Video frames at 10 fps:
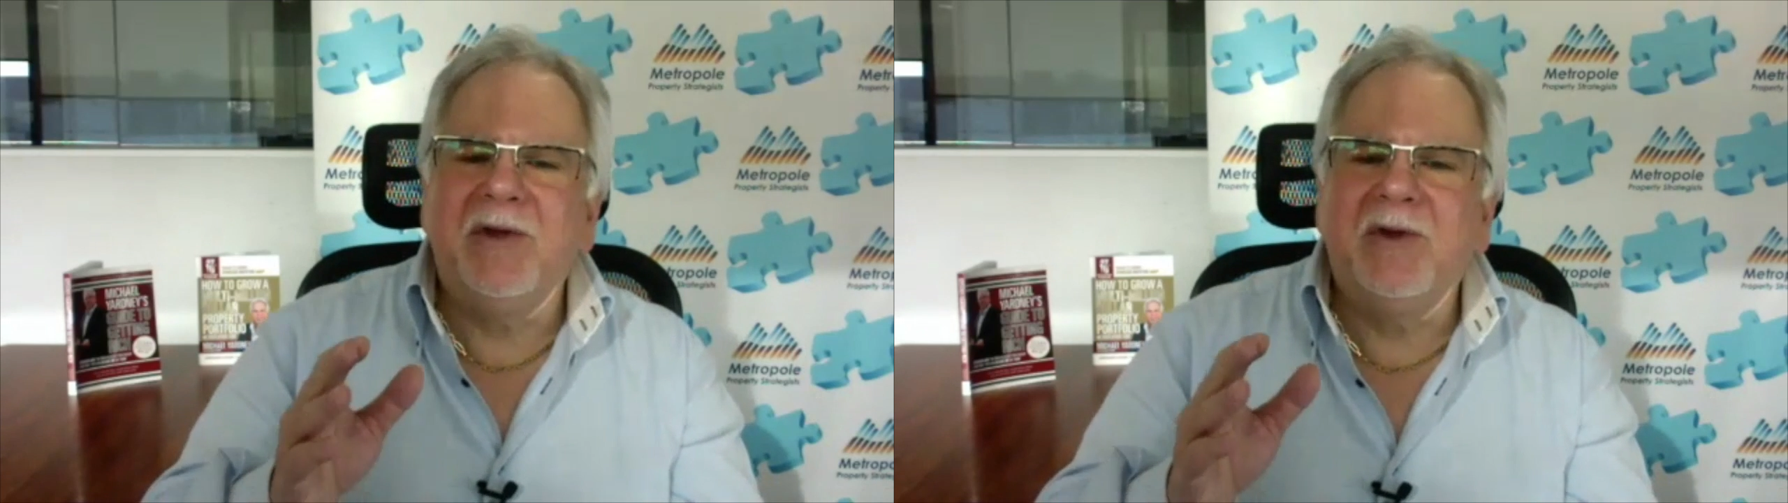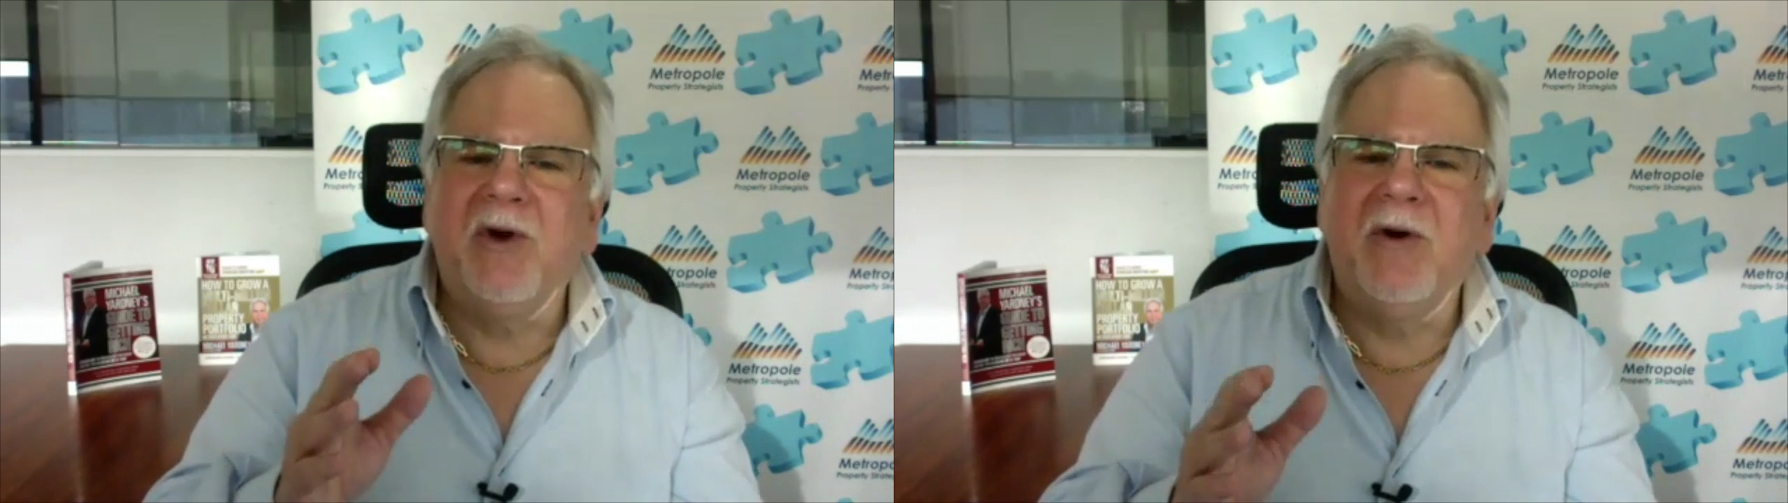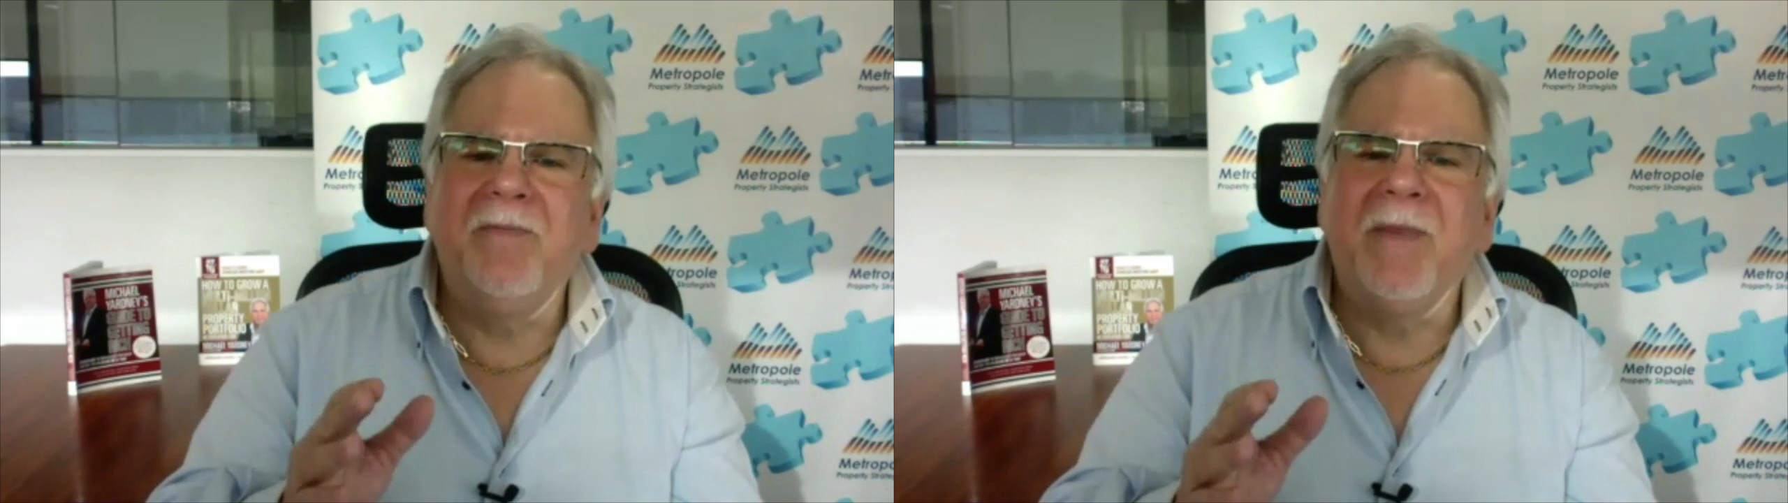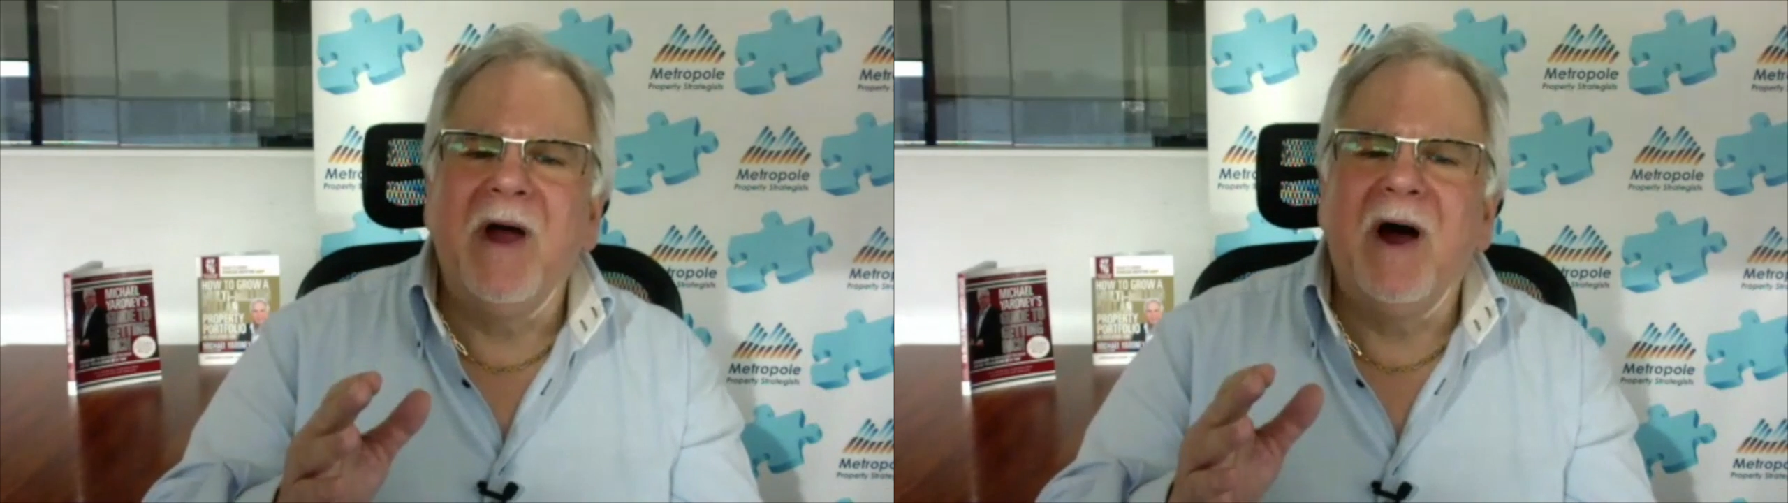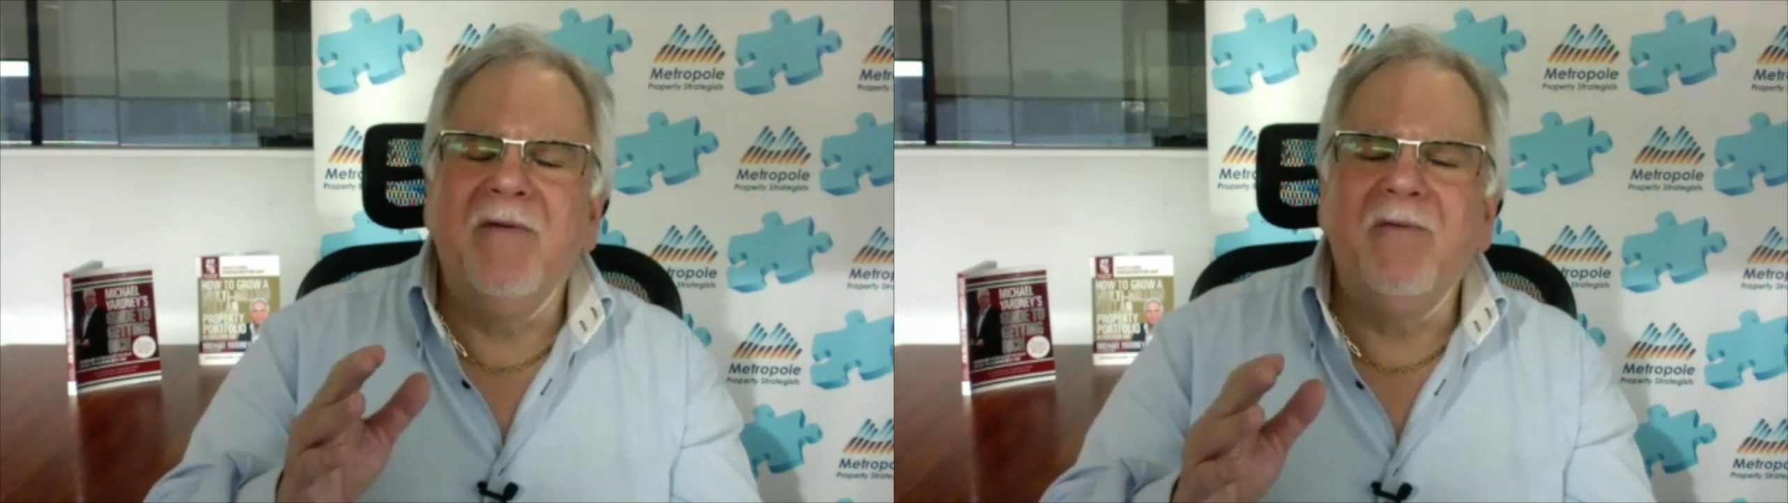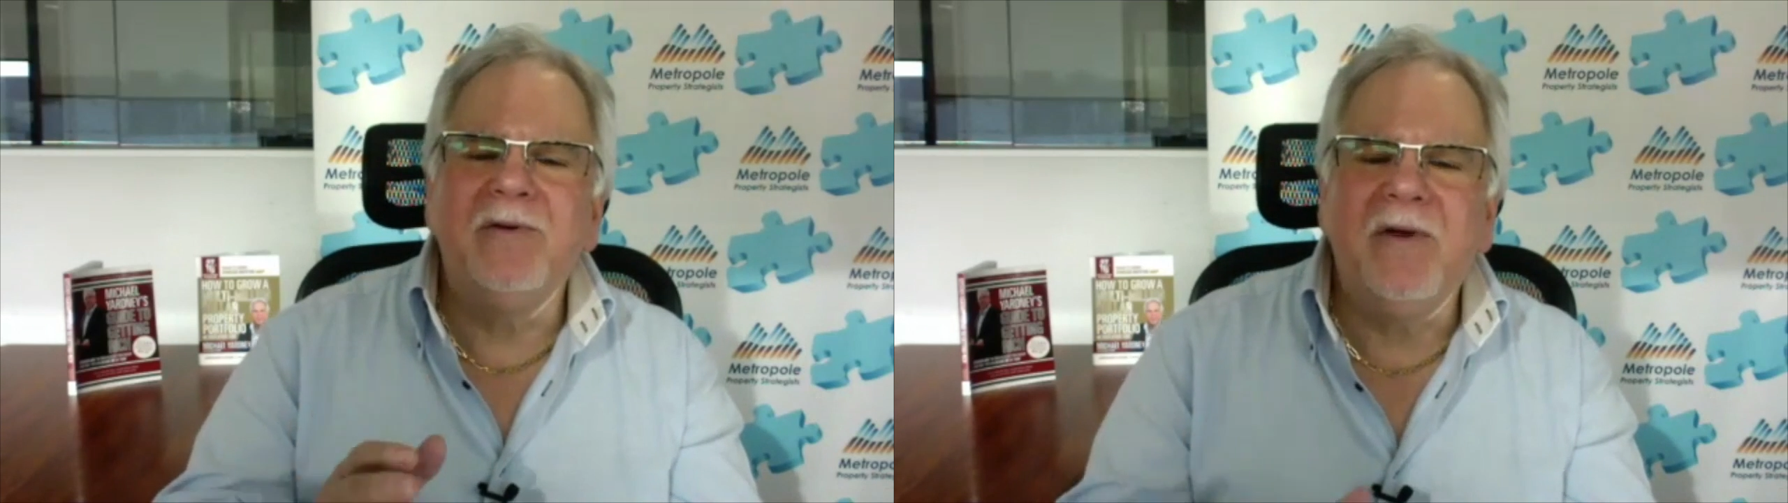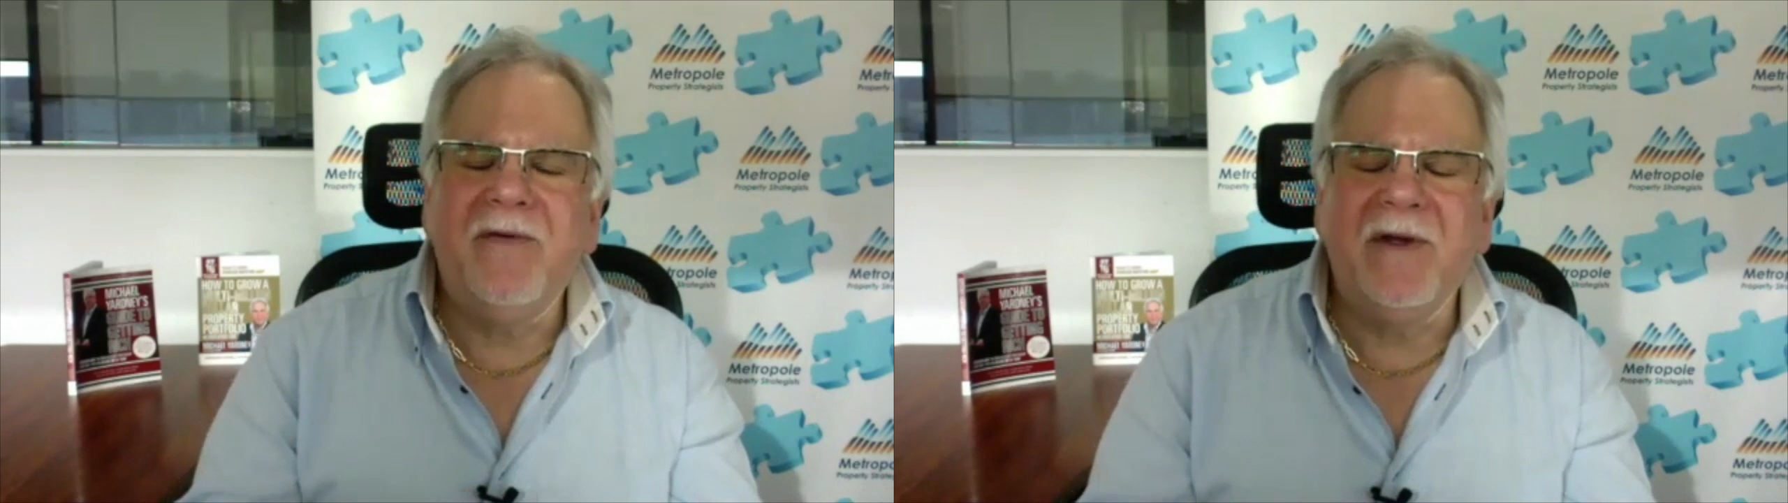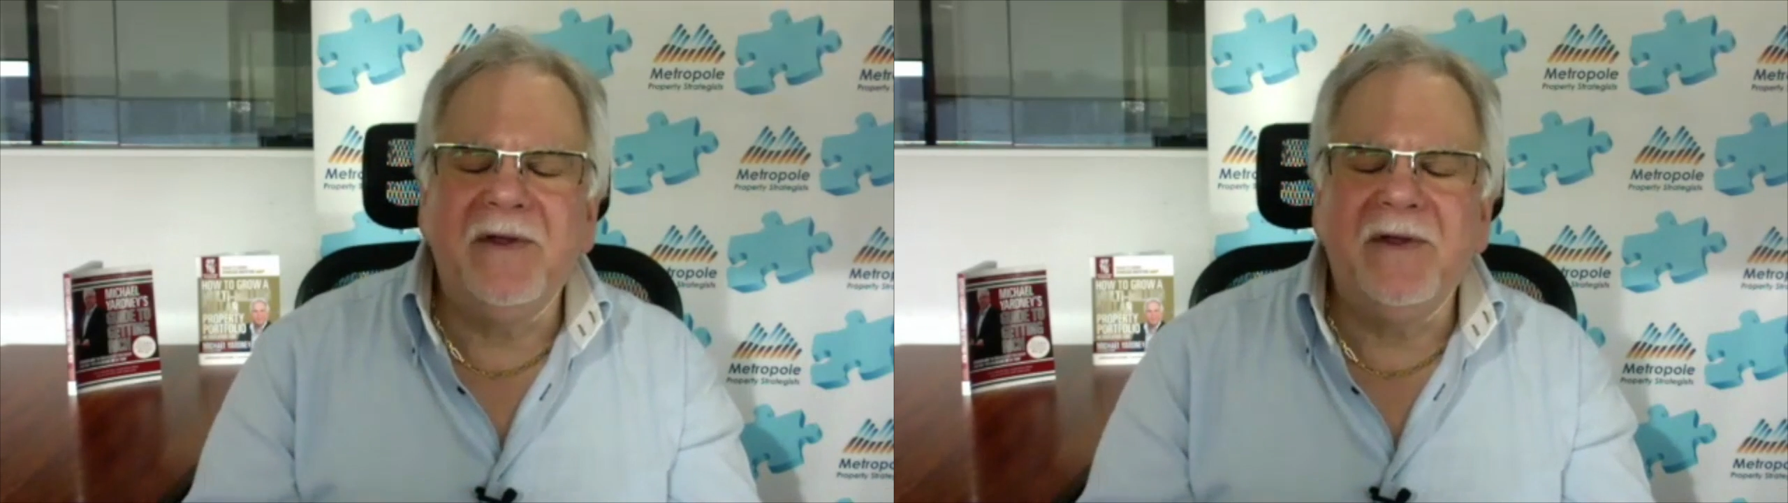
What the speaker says: Tom, I've also found